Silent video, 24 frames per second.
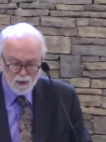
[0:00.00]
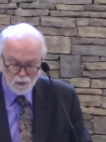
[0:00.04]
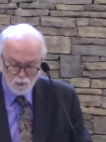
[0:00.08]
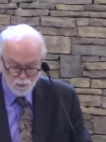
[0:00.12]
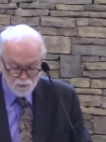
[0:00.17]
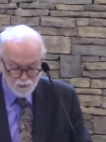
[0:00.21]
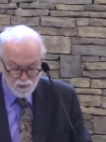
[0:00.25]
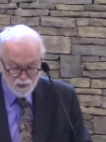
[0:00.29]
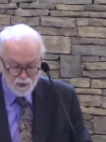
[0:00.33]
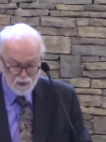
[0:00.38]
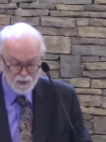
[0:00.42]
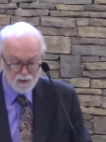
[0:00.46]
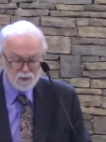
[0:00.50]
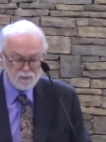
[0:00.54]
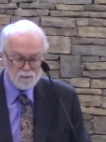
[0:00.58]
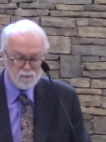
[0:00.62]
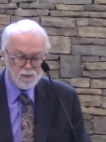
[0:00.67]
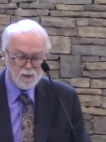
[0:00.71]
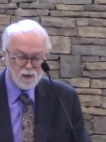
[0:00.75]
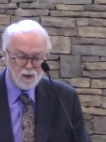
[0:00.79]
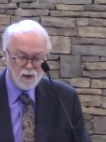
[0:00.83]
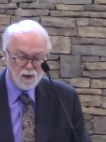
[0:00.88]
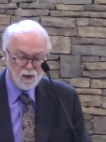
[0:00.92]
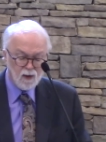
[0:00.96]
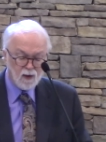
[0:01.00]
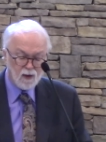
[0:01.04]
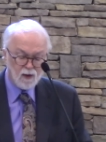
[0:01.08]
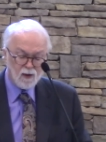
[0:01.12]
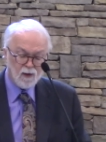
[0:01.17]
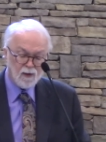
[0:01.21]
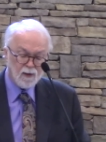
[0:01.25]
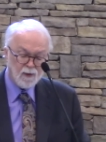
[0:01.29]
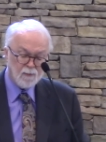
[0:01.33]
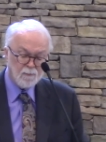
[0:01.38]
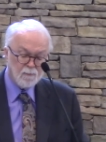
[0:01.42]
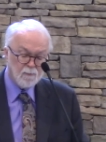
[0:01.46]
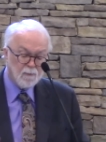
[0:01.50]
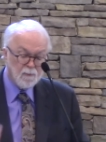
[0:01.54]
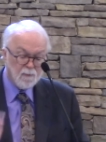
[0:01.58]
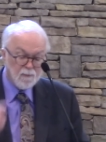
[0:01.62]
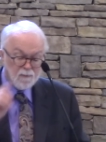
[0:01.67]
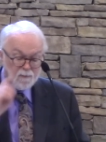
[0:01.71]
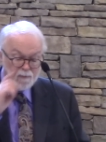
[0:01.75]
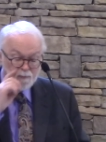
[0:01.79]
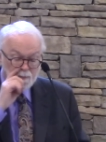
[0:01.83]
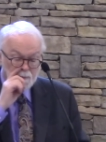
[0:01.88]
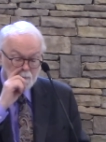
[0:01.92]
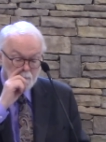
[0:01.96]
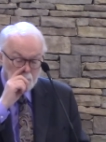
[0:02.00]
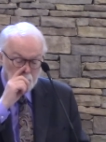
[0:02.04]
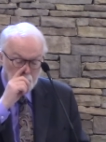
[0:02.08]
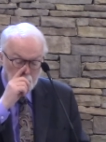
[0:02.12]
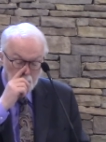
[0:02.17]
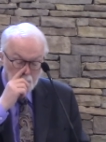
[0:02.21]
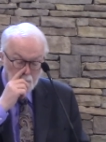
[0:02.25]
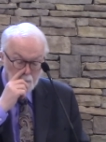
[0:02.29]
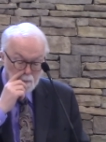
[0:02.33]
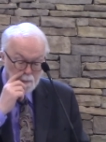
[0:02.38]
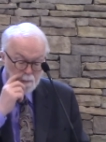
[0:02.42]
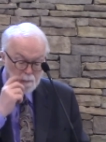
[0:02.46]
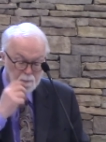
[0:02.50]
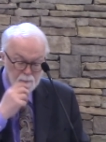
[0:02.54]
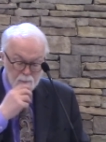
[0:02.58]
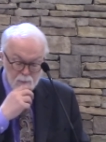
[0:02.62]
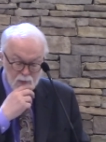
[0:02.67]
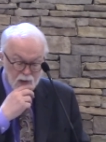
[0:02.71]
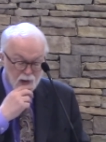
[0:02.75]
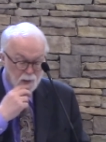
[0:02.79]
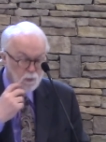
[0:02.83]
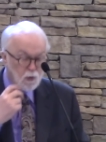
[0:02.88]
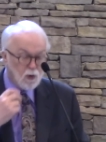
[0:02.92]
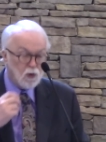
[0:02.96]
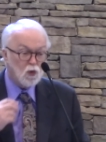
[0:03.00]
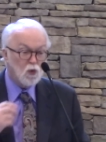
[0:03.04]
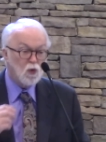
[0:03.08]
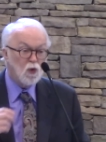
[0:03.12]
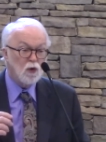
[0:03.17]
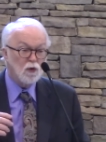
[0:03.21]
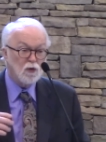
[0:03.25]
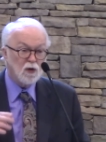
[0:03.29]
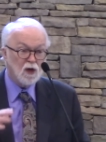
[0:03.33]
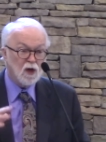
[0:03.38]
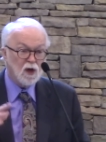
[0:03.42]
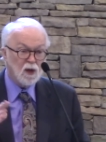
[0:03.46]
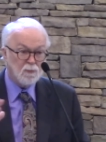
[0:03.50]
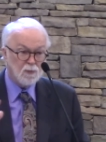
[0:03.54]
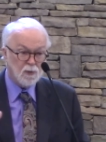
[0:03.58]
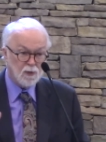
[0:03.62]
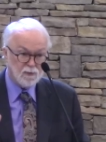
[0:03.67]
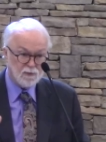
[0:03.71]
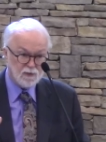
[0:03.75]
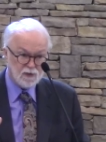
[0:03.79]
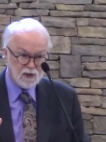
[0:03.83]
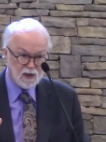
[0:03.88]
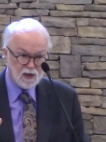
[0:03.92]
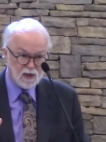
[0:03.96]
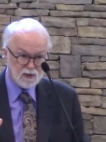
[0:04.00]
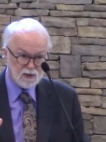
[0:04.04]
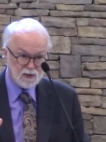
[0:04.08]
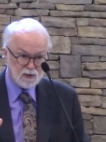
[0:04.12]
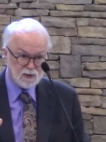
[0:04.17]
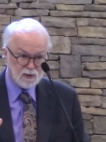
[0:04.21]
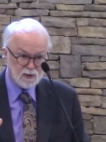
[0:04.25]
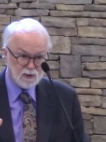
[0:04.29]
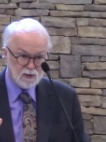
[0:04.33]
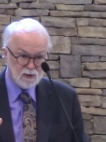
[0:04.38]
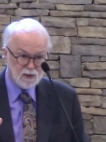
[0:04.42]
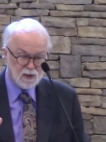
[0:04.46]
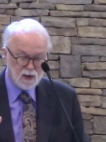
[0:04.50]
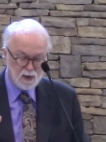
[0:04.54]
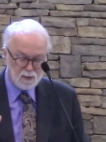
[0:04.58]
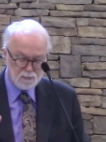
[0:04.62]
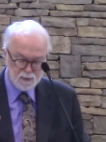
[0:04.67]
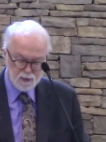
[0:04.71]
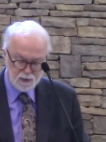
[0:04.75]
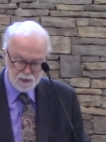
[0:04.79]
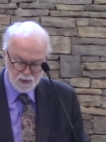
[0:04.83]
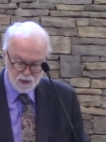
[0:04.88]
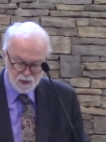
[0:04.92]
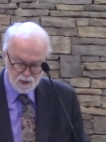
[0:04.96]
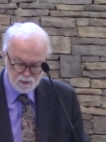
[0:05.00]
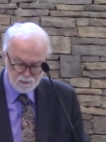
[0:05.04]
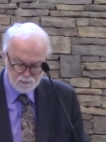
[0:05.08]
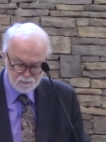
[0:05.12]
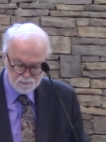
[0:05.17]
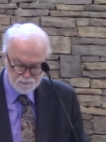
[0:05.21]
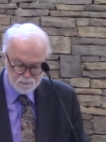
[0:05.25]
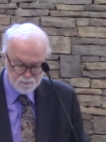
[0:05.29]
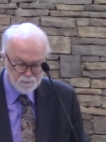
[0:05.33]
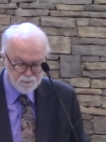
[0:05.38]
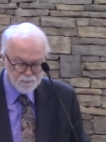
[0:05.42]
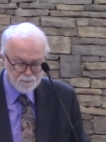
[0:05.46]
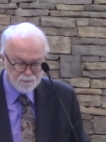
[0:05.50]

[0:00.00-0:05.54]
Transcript: I don't think. Um, but I will quote a couple of stanzas and then I'll be done.